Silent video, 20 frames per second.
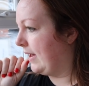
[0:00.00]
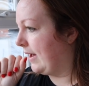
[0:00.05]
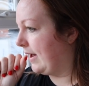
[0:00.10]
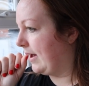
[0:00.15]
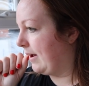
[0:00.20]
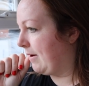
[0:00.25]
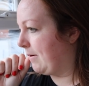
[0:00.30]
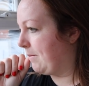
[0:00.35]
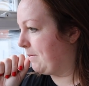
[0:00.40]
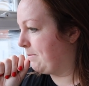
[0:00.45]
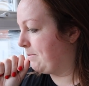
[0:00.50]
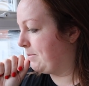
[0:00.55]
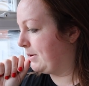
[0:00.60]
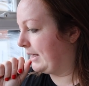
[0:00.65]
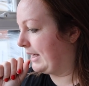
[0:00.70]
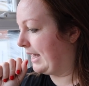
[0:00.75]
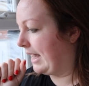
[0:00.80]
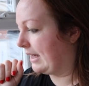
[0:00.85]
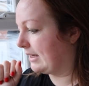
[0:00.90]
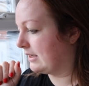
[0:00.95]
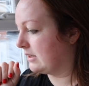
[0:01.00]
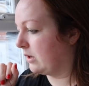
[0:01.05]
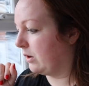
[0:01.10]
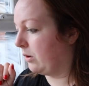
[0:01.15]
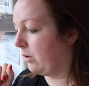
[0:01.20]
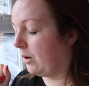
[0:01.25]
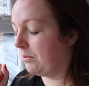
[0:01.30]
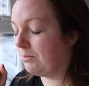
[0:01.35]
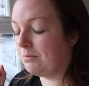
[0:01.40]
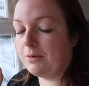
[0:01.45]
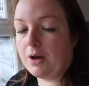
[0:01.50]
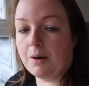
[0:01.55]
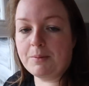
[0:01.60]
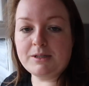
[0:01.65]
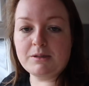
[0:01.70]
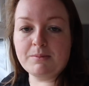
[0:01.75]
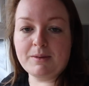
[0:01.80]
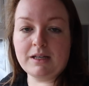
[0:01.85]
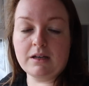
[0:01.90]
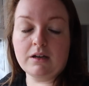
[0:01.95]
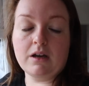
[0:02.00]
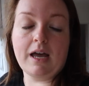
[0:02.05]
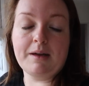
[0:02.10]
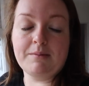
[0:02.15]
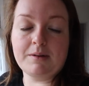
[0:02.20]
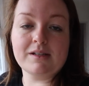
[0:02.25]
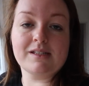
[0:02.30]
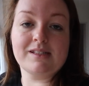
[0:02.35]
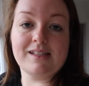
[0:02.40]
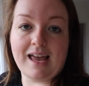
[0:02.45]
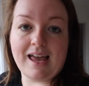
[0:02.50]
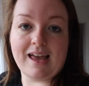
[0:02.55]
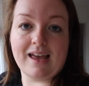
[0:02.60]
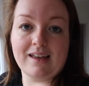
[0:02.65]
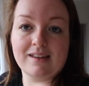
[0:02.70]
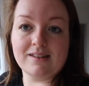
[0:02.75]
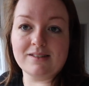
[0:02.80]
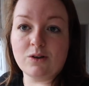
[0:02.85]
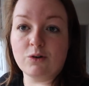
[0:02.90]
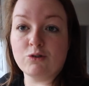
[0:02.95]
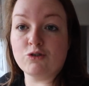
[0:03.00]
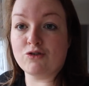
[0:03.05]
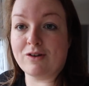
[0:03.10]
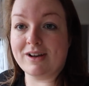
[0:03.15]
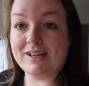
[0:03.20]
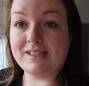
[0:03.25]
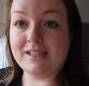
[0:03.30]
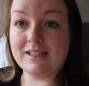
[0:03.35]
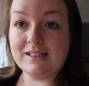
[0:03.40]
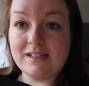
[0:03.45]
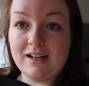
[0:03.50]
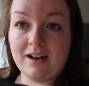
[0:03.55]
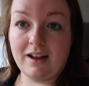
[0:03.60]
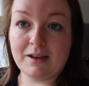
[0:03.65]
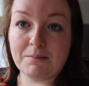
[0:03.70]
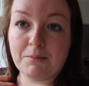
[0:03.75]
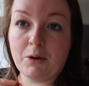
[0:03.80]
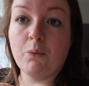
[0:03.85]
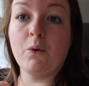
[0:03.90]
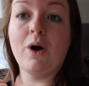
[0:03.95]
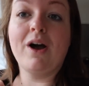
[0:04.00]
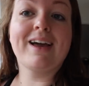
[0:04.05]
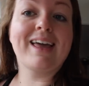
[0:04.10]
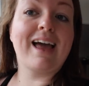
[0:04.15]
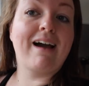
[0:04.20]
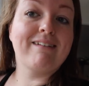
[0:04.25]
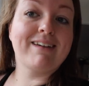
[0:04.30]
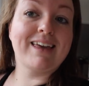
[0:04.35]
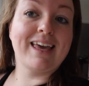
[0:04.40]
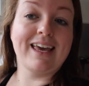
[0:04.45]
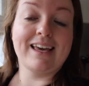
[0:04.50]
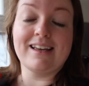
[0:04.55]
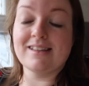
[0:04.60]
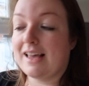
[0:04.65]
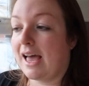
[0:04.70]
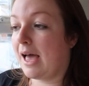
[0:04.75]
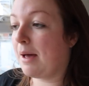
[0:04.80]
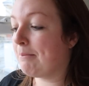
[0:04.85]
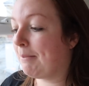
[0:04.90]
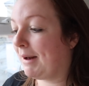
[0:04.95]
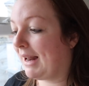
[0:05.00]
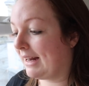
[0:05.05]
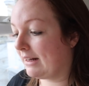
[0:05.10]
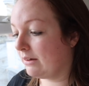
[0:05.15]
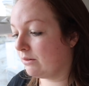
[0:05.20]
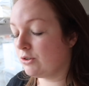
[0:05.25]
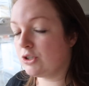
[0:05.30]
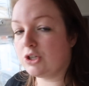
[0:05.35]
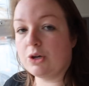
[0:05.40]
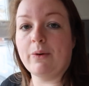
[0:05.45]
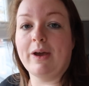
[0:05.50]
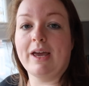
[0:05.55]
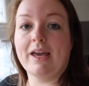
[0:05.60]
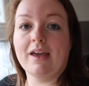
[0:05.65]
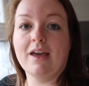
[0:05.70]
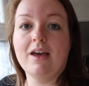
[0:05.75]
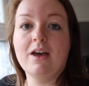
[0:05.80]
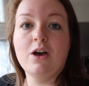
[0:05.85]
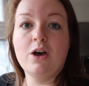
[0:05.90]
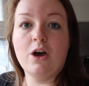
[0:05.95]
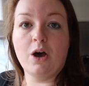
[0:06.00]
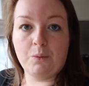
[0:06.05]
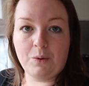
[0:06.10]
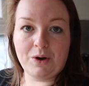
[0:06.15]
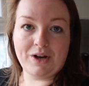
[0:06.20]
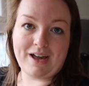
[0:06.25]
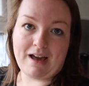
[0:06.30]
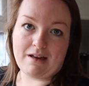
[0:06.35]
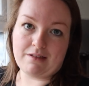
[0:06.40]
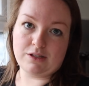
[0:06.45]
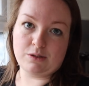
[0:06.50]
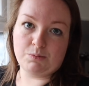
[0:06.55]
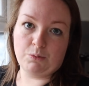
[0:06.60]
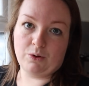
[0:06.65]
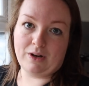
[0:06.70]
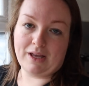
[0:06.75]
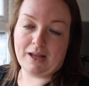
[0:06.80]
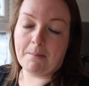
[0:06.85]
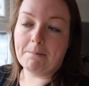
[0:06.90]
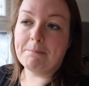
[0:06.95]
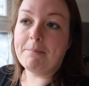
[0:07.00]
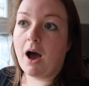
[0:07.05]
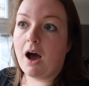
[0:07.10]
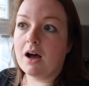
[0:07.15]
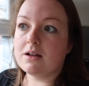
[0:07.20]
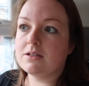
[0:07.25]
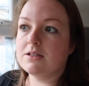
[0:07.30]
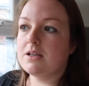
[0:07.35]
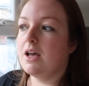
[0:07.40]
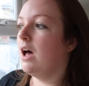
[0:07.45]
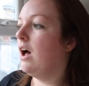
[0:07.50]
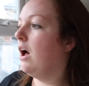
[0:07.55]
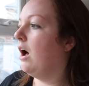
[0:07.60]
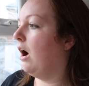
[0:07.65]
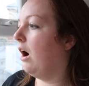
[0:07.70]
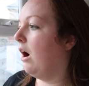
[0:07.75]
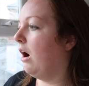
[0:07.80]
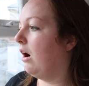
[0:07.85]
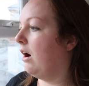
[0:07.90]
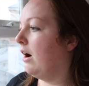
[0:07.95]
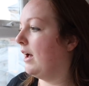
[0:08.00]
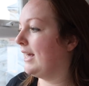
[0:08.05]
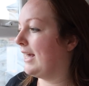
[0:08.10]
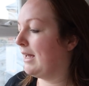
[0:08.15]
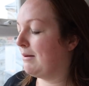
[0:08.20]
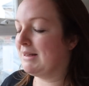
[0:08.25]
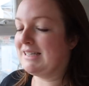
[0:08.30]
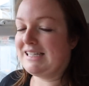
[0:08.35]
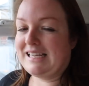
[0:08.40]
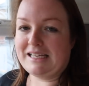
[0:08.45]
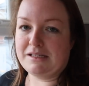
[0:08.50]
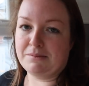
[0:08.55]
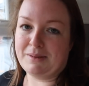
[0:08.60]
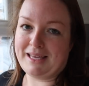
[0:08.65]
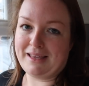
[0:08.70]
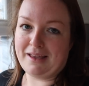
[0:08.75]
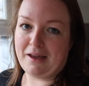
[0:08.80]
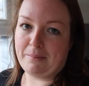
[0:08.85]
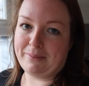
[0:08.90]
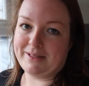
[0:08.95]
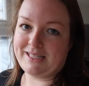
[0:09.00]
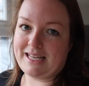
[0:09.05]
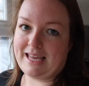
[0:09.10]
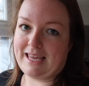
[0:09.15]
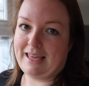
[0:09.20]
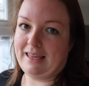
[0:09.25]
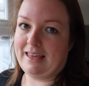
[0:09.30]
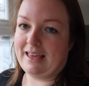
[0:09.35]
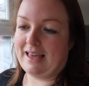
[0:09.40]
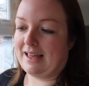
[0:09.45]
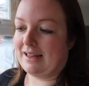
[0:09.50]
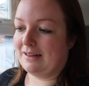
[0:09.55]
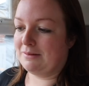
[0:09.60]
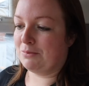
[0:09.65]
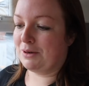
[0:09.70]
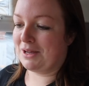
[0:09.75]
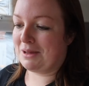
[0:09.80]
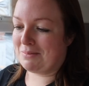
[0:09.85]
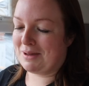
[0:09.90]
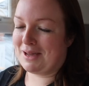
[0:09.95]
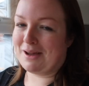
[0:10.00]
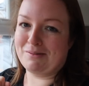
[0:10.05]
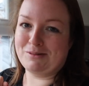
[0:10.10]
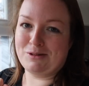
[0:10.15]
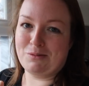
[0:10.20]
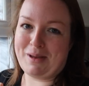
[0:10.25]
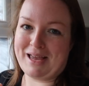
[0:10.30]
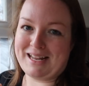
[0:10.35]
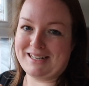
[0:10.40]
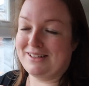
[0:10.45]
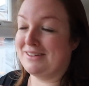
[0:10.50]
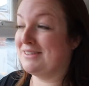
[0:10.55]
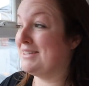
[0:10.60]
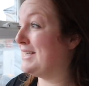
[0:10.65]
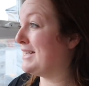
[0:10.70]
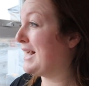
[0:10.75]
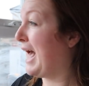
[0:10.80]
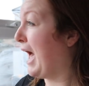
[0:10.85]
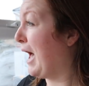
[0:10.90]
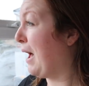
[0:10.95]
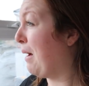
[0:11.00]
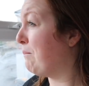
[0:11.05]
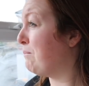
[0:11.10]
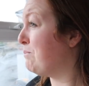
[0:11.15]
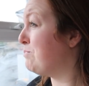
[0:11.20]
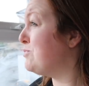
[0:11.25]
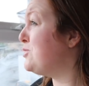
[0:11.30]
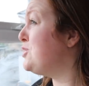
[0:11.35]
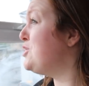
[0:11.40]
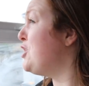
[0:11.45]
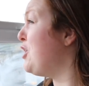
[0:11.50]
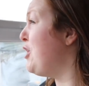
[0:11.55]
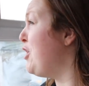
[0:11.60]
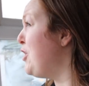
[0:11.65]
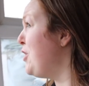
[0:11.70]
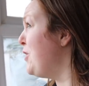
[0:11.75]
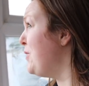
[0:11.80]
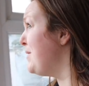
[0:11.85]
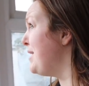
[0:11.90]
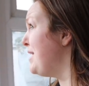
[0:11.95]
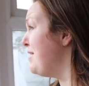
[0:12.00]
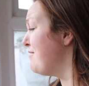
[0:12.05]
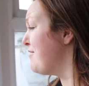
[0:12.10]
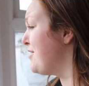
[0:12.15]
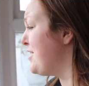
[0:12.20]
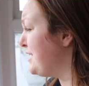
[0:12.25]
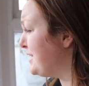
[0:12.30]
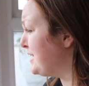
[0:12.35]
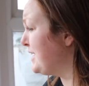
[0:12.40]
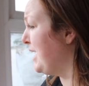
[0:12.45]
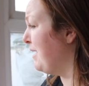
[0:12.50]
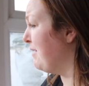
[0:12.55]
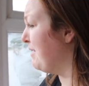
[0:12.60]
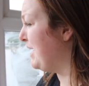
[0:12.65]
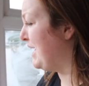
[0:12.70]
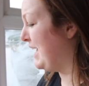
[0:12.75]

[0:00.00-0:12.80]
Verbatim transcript: Um, but yeah, so I'm coming to make, came downstairs, got dressed into like my workout gear because I am planning on doing a workout this morning, but I came downstairs and make a cup of tea and bring it back up to bed because it's absolutely freezing out